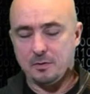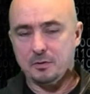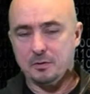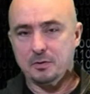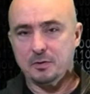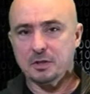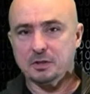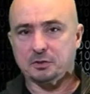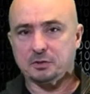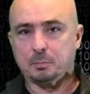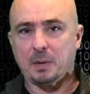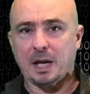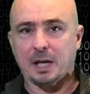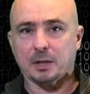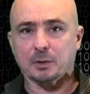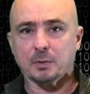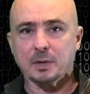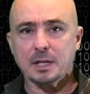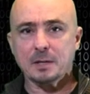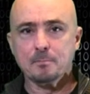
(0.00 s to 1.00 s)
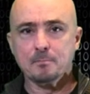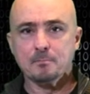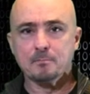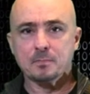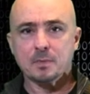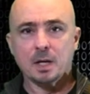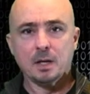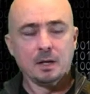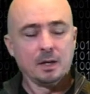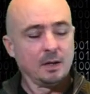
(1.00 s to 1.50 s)
this battery,
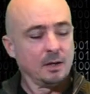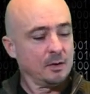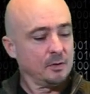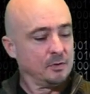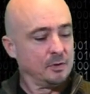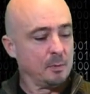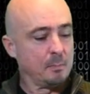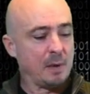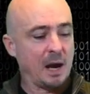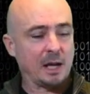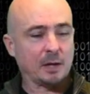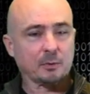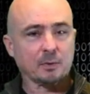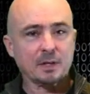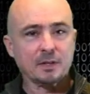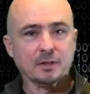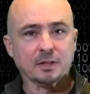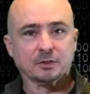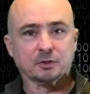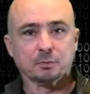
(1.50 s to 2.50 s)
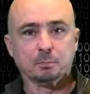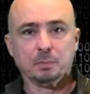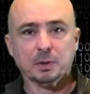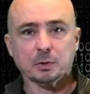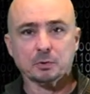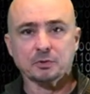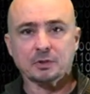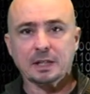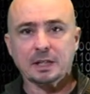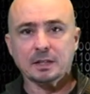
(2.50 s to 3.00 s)
the battery that's
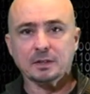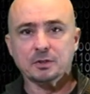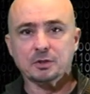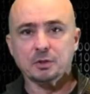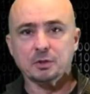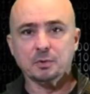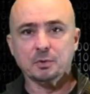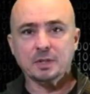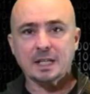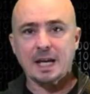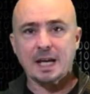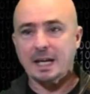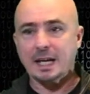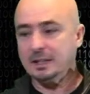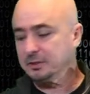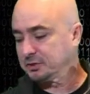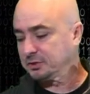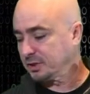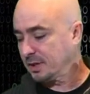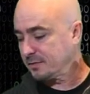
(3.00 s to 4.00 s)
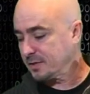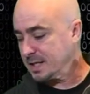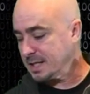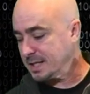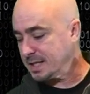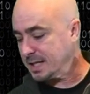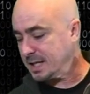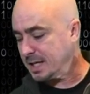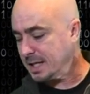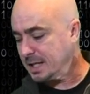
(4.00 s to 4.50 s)
built into the eight
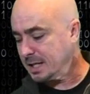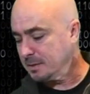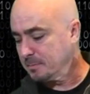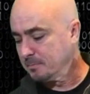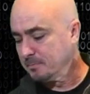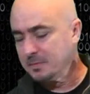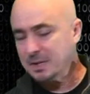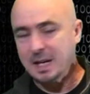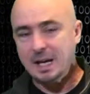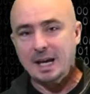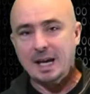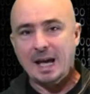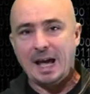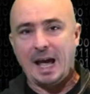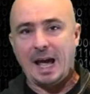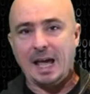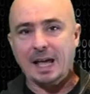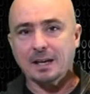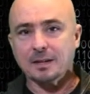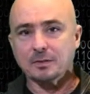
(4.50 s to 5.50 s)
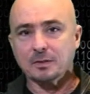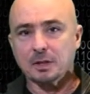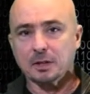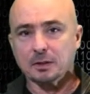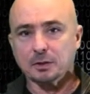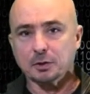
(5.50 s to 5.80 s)
seventeen, and the